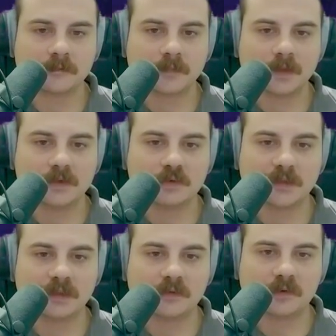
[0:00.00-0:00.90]
As you
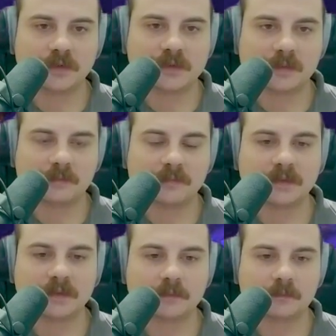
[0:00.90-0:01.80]
might have noticed, I'm
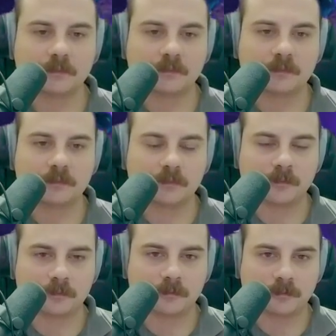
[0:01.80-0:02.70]
not
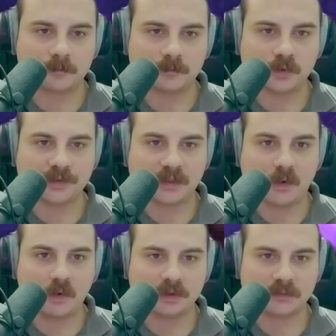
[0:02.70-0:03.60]
looting
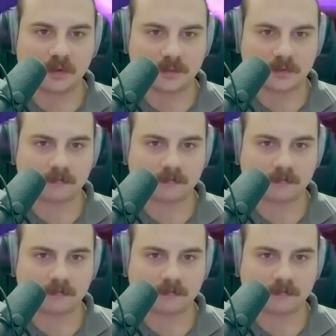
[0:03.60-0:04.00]
all the mobs.